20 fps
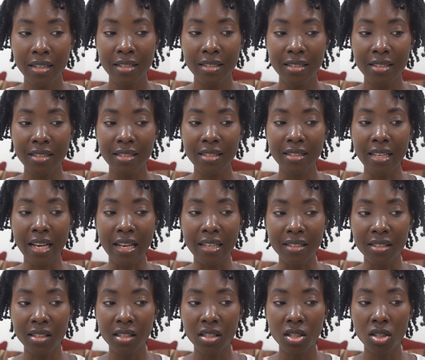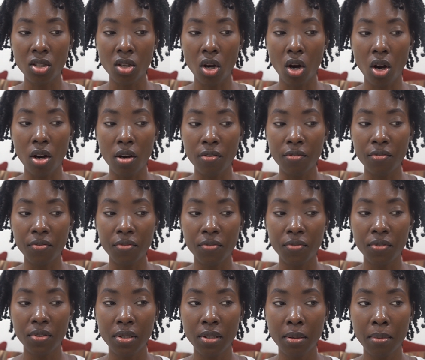sense of
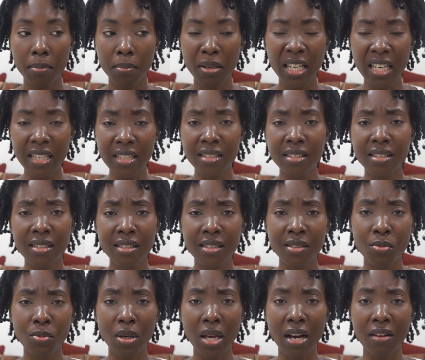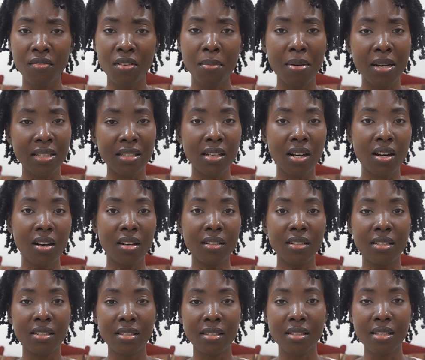peace, we have a better
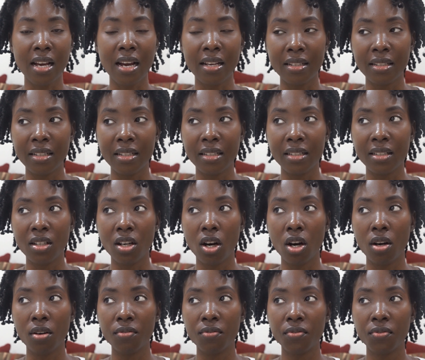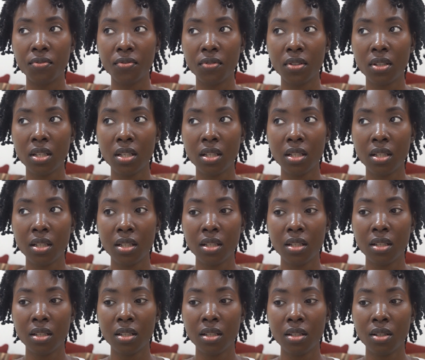understanding of
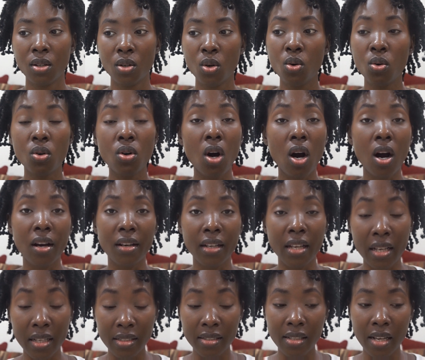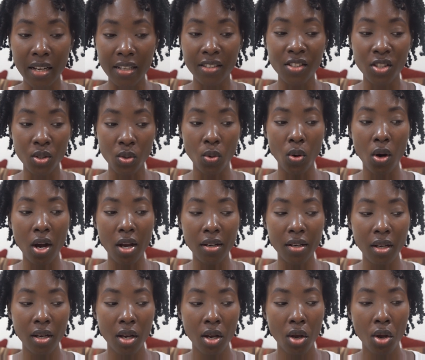who God is and so
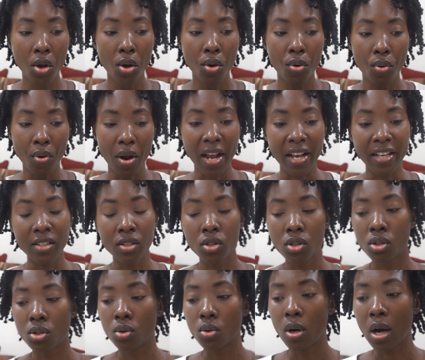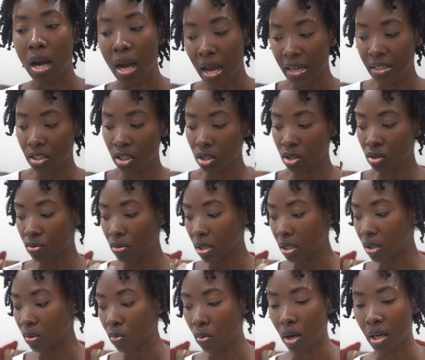on, right? So I just
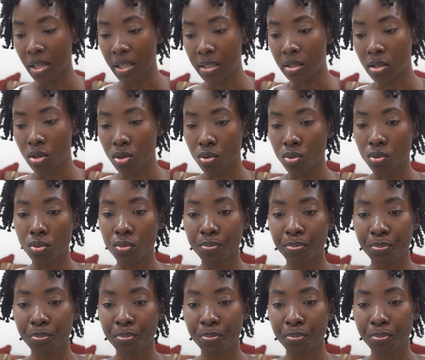really wanted to